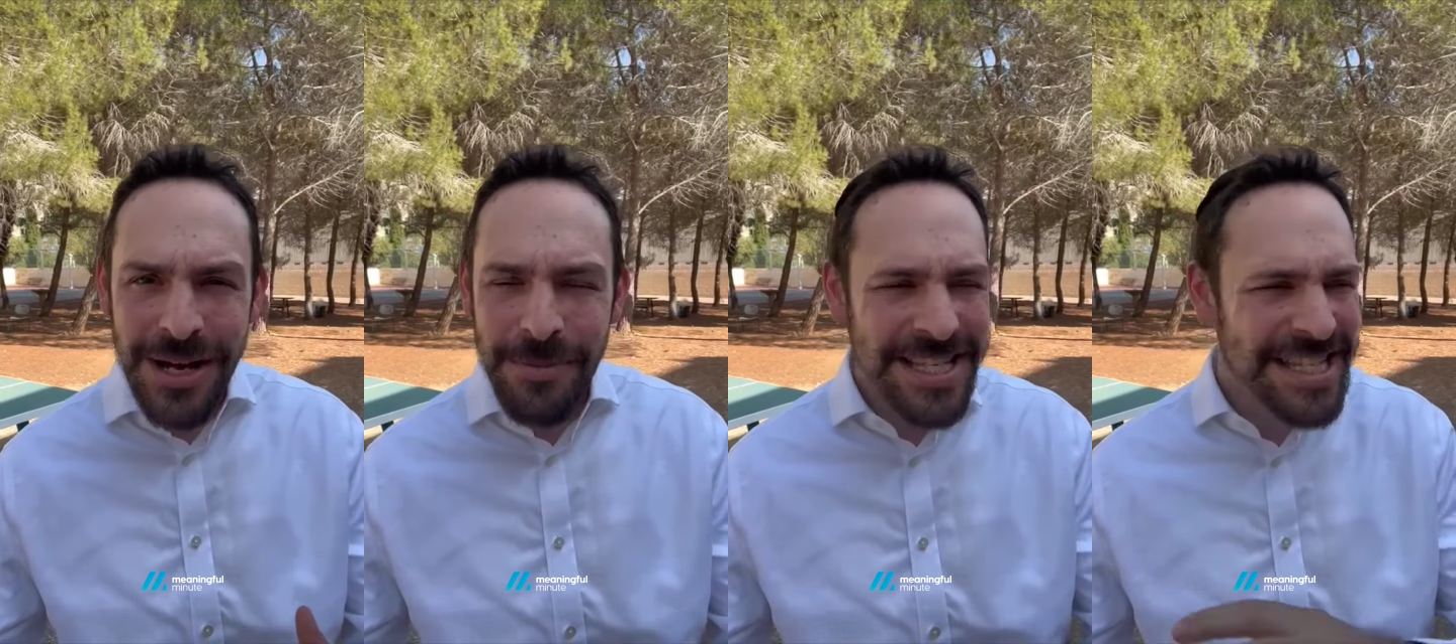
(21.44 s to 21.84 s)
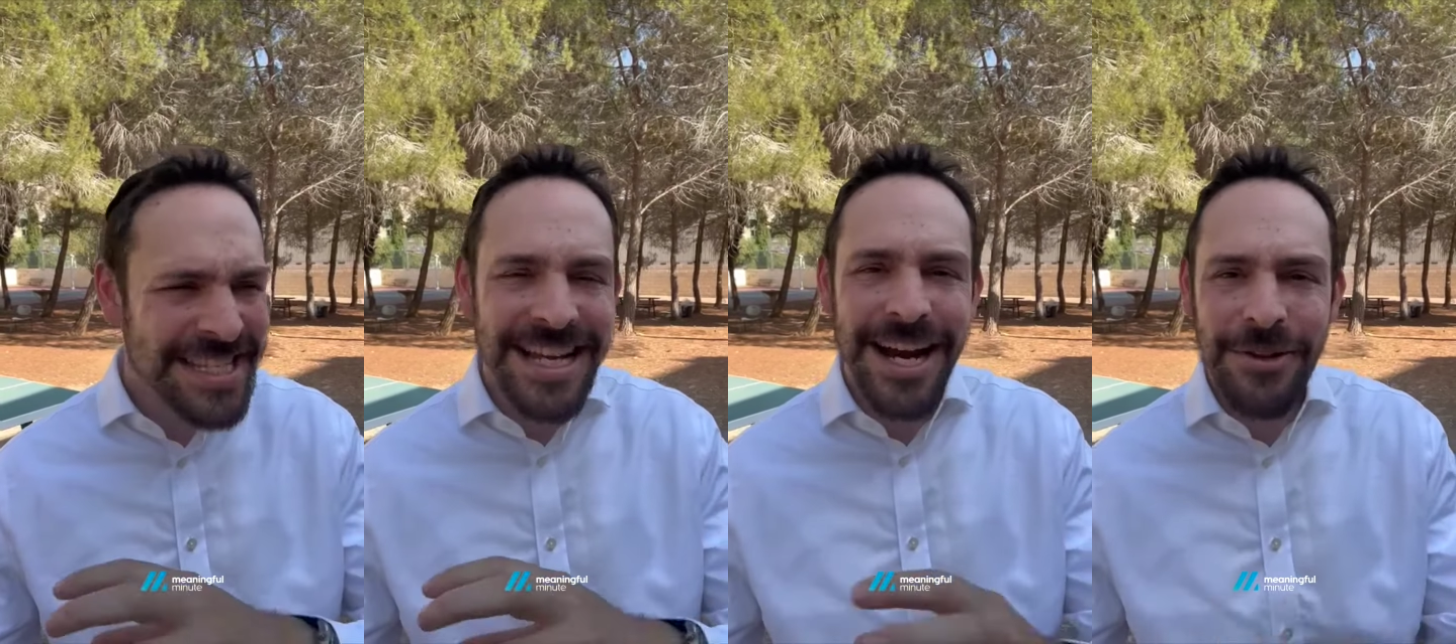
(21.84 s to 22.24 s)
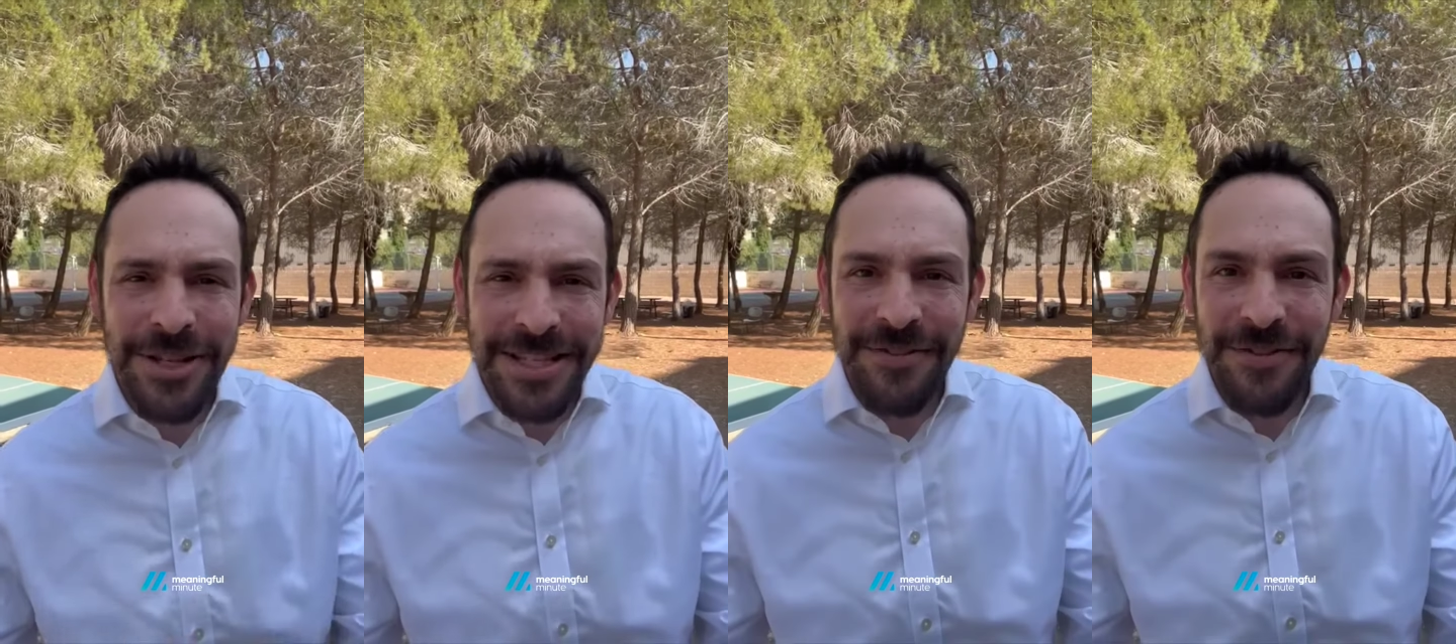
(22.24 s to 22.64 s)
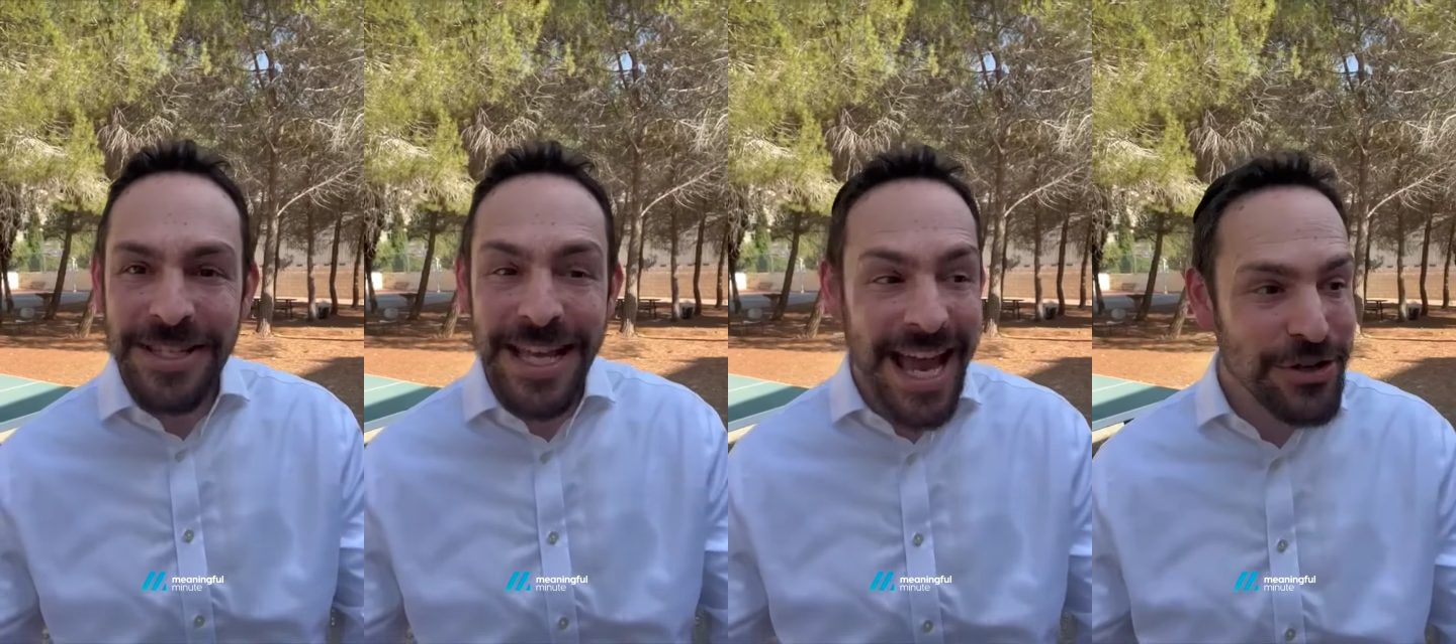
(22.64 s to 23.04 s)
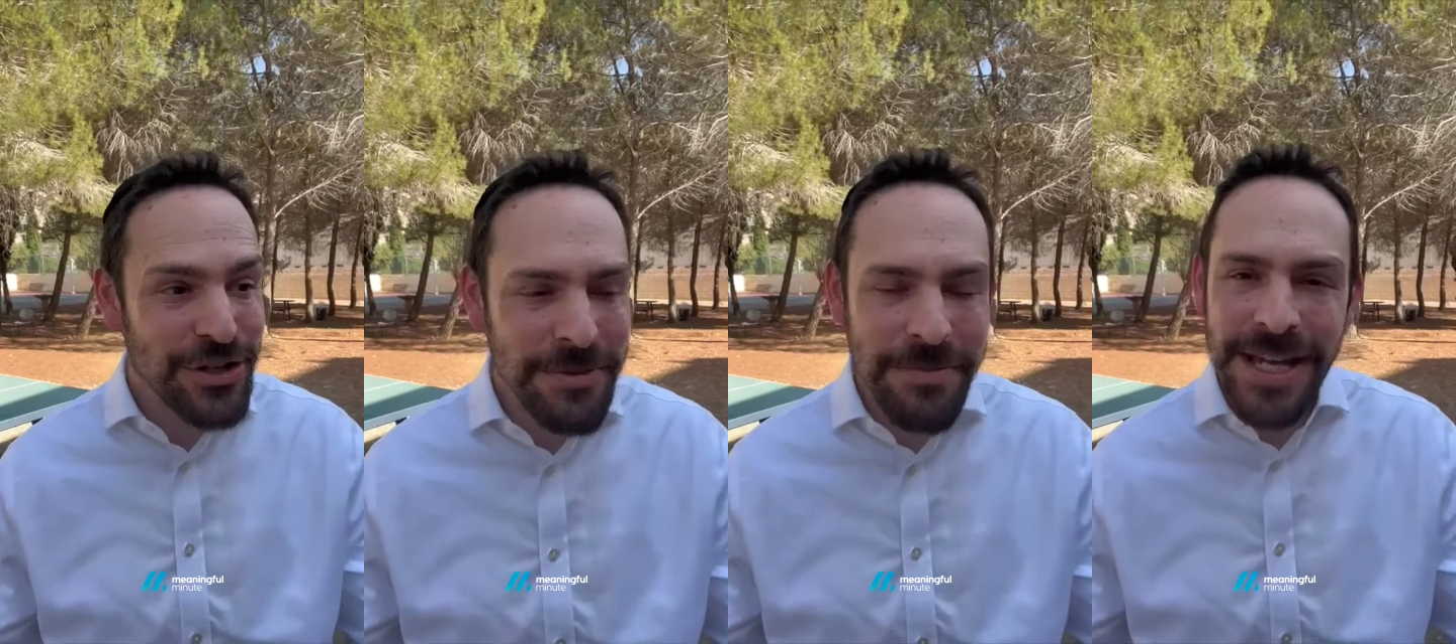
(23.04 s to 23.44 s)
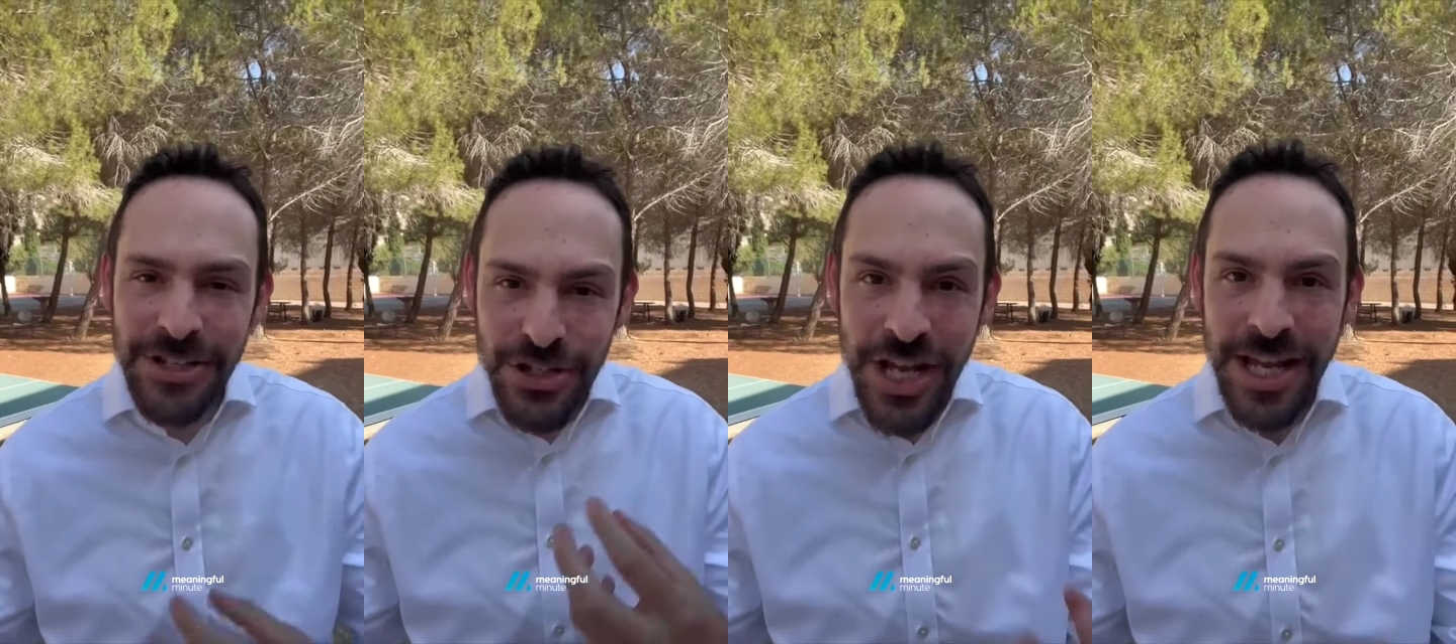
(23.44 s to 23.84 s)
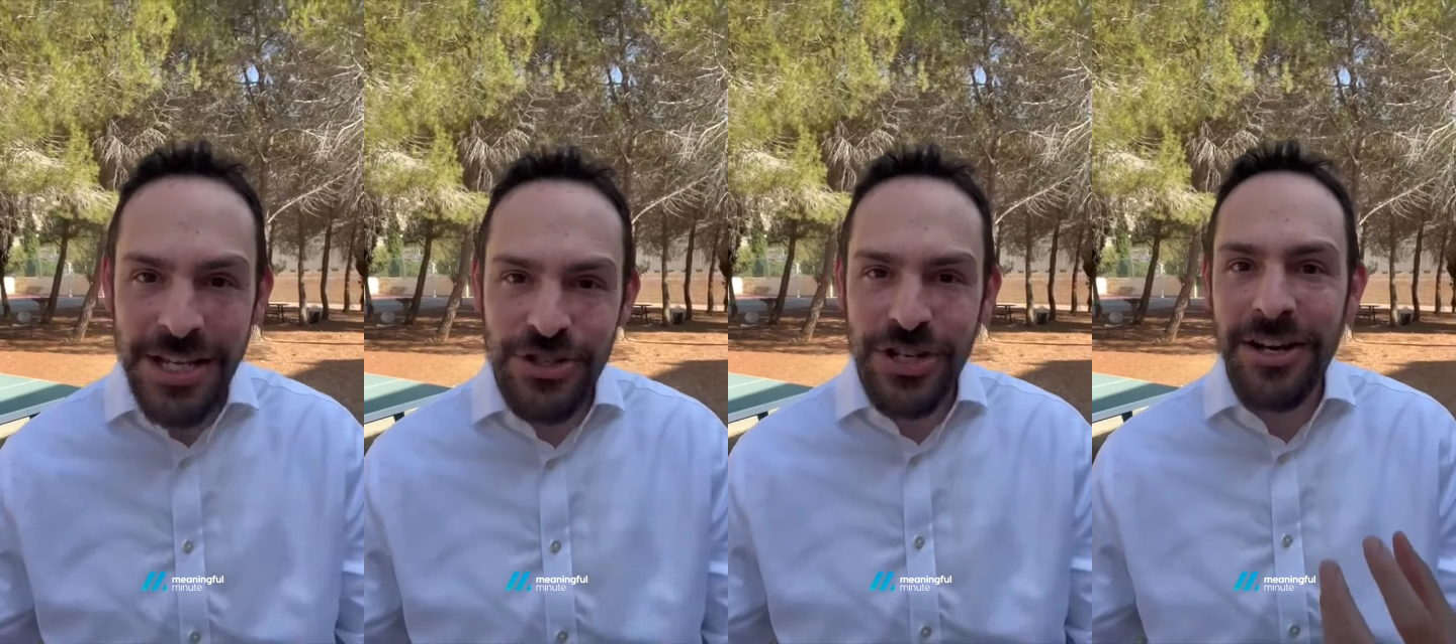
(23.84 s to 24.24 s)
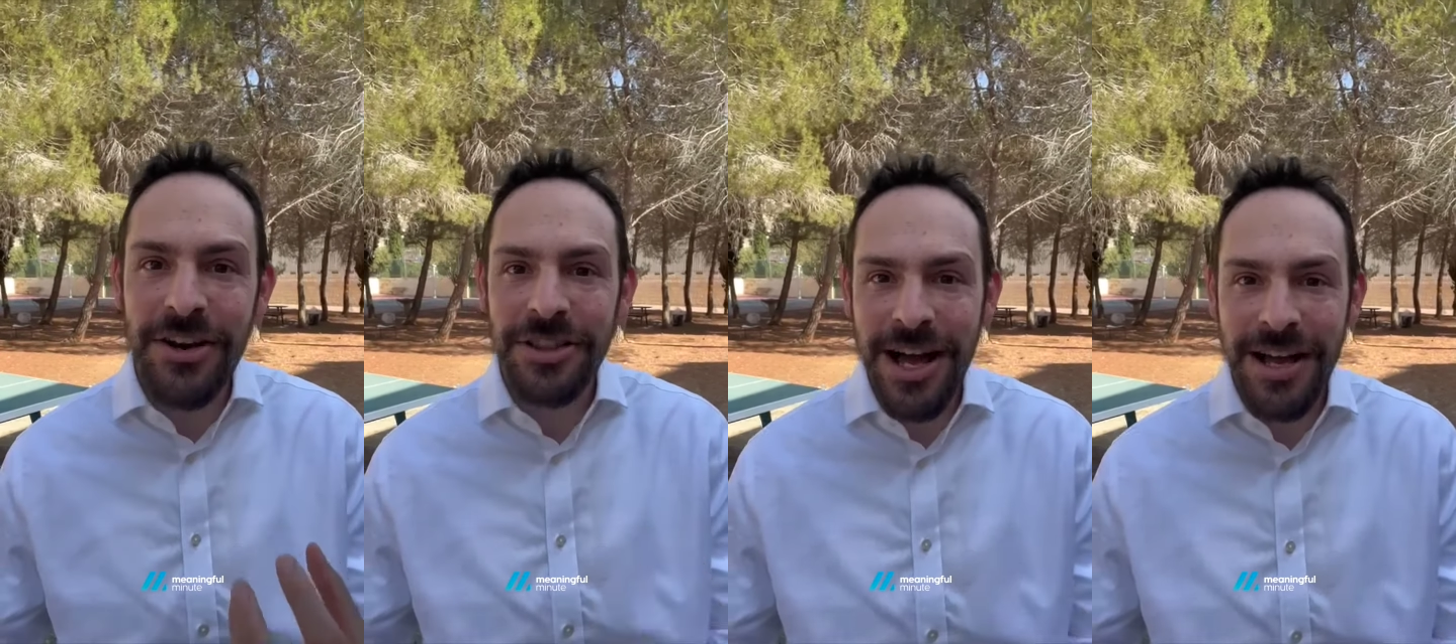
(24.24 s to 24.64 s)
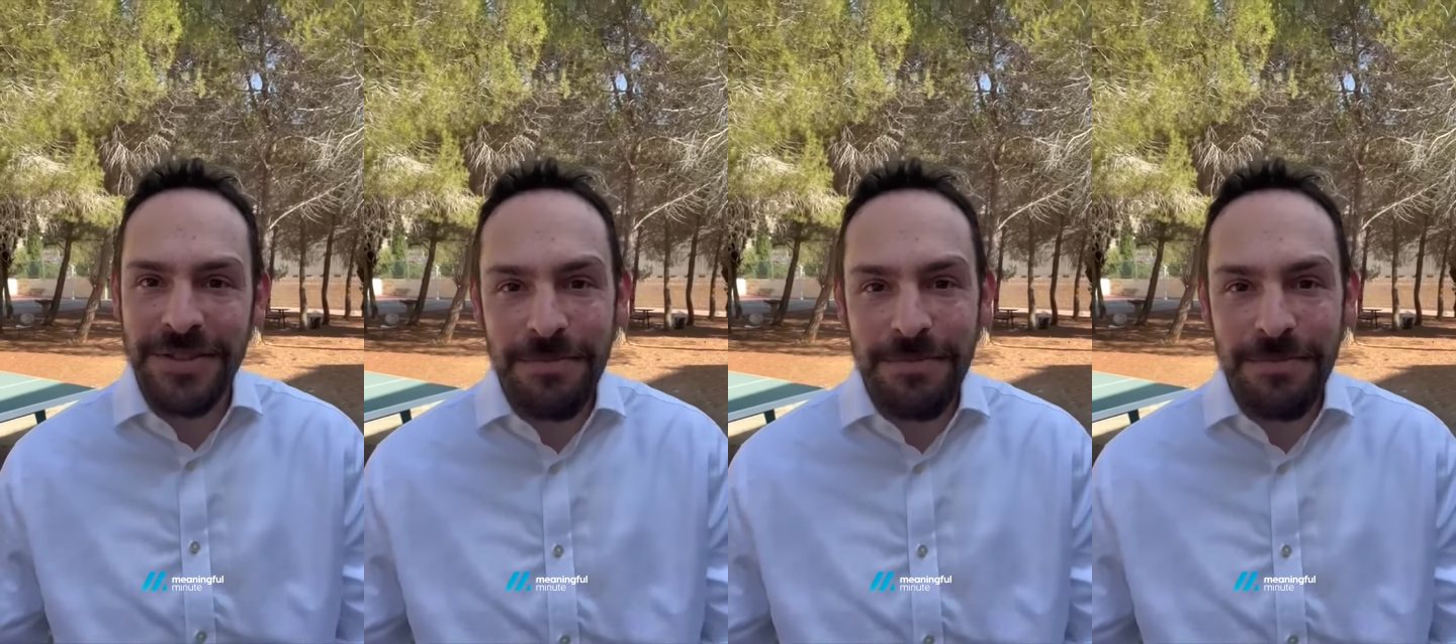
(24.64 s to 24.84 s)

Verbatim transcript: But it's entirely different to actually make a change in our lives